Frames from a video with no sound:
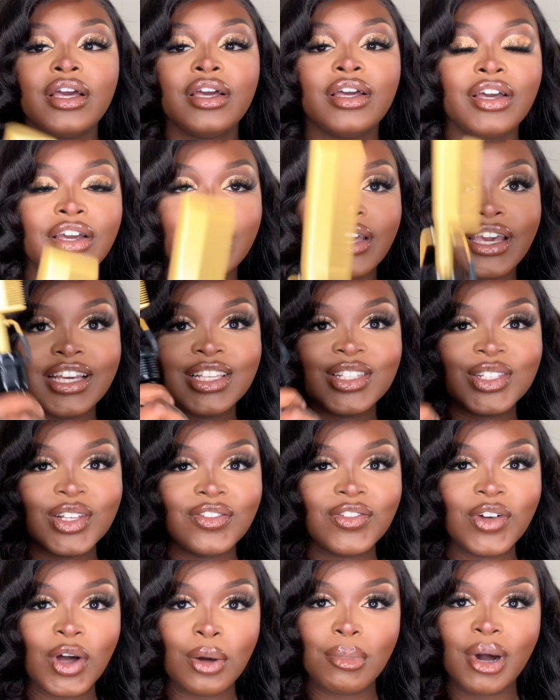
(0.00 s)
Okay, so
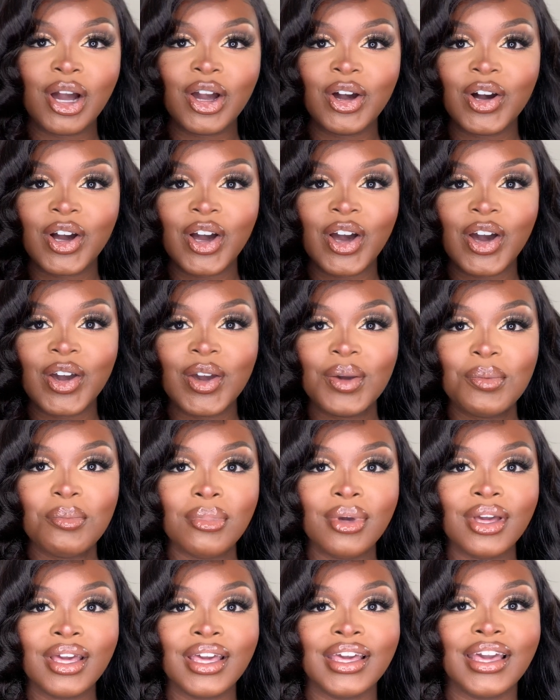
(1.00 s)
I've got my hot comb,
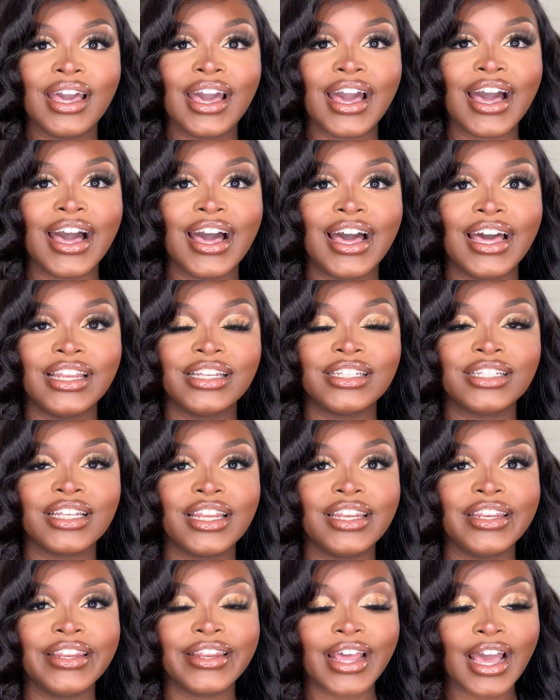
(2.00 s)
and
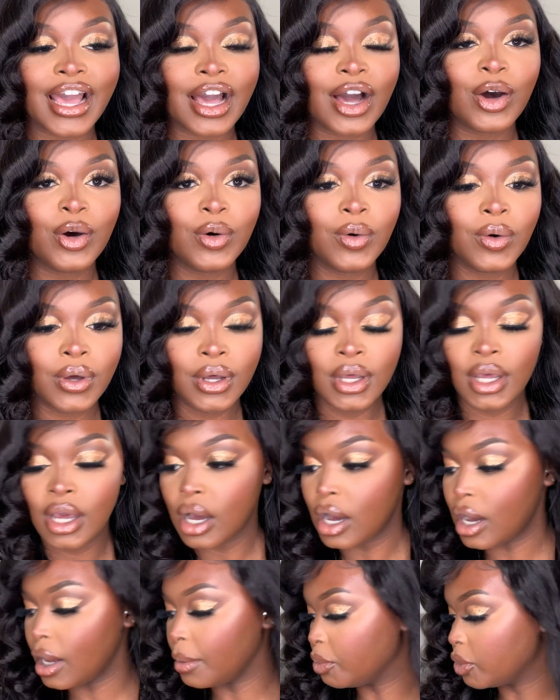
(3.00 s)
now
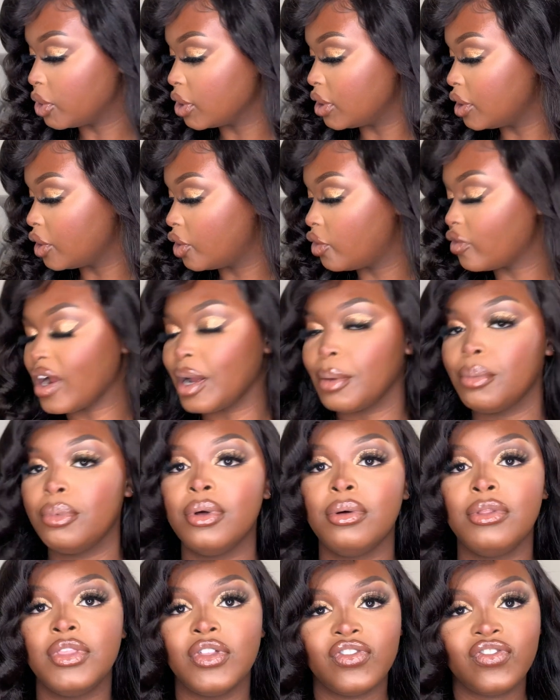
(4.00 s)
I'm gonna grab
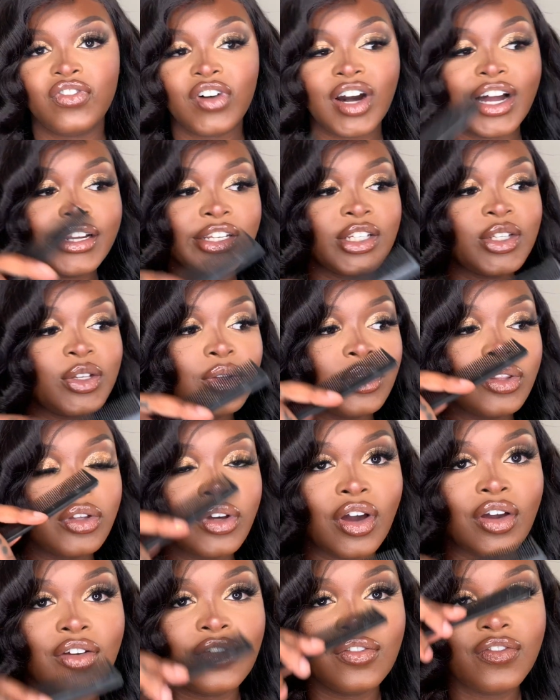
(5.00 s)
the fine tooth
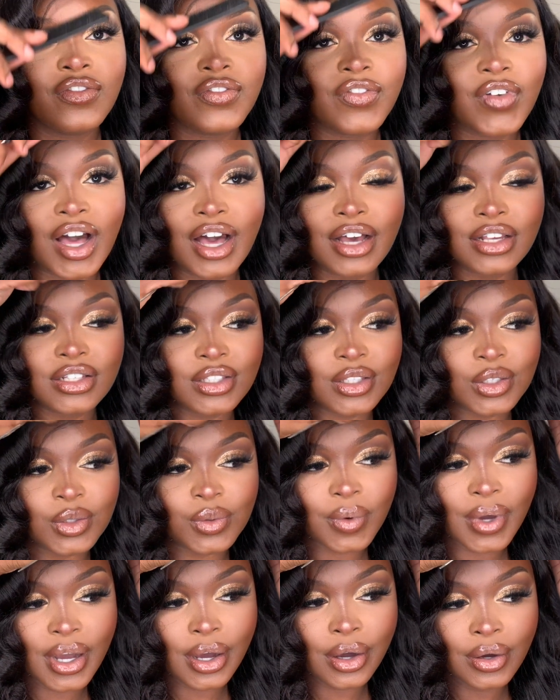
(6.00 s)
comb first as
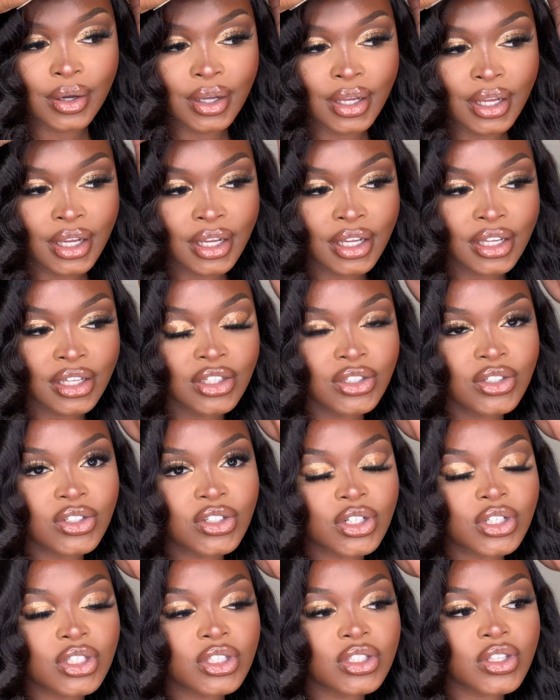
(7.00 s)
well,
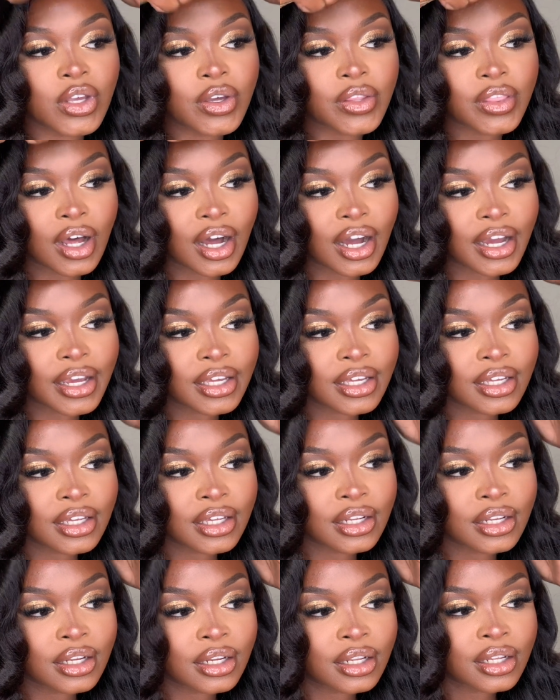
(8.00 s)
just so that I
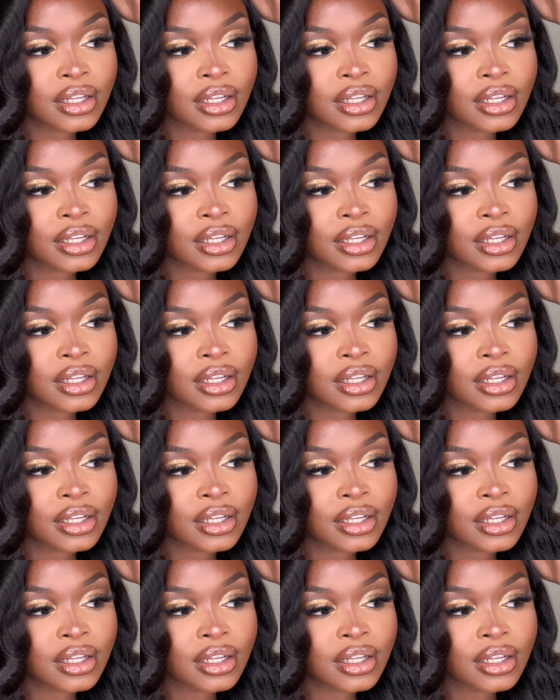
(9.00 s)
can